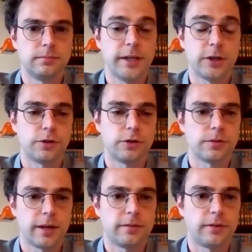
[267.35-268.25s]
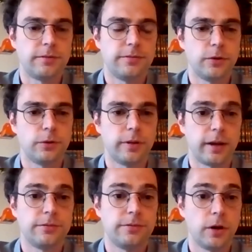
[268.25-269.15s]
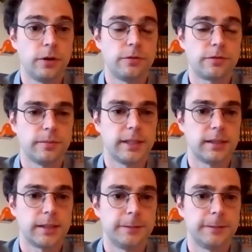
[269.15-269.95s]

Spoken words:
issues that flowed from its